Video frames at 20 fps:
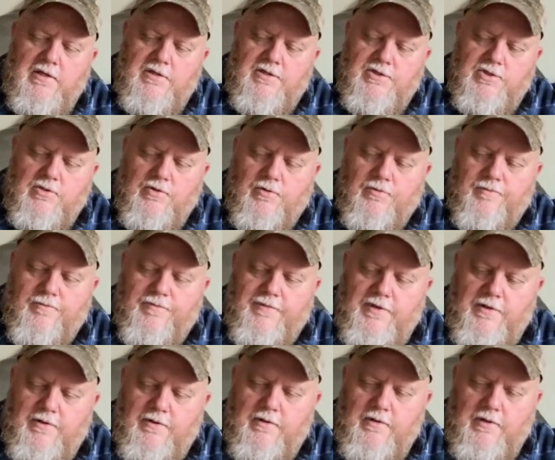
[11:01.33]
So
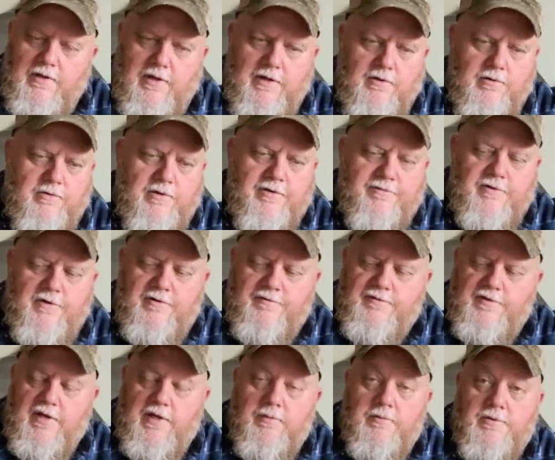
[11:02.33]
I don't have enough
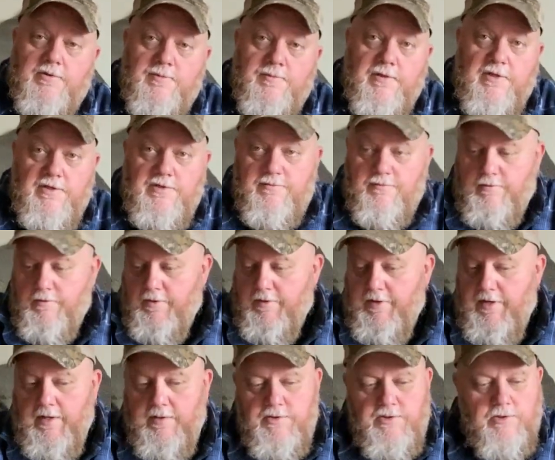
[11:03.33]
table space for all
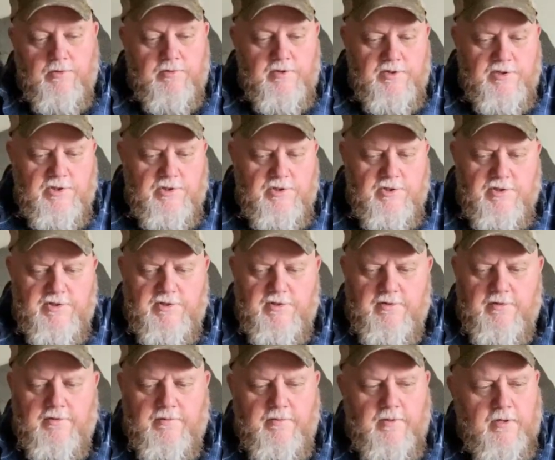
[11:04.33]
that. So this is just
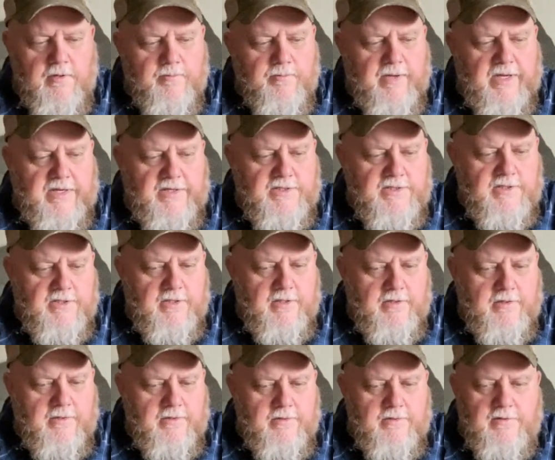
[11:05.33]
a
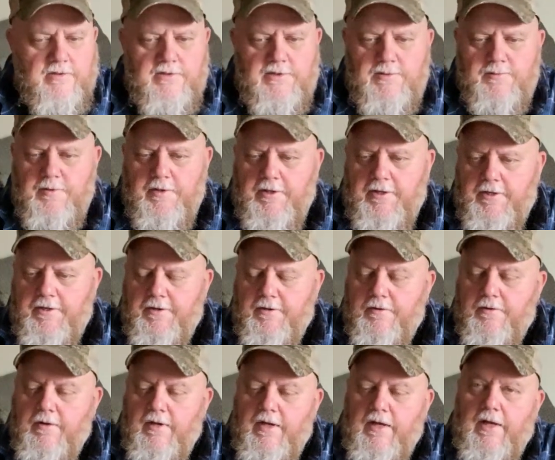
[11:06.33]
basic display
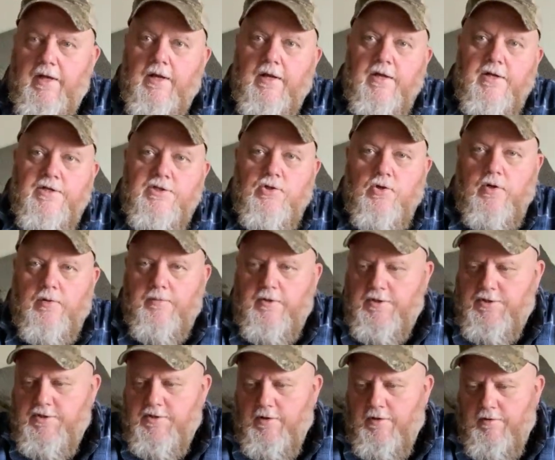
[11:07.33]
here. So I'm going to
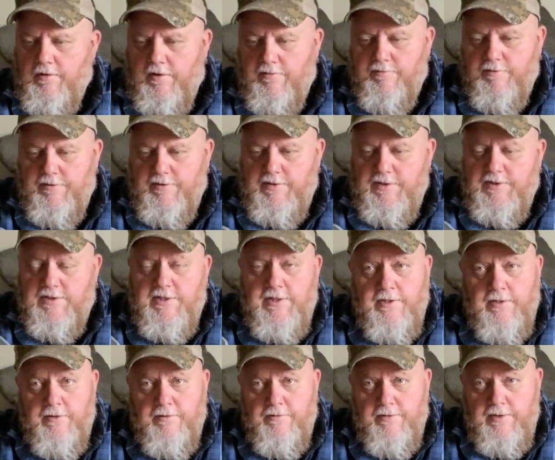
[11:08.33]
start off with this here.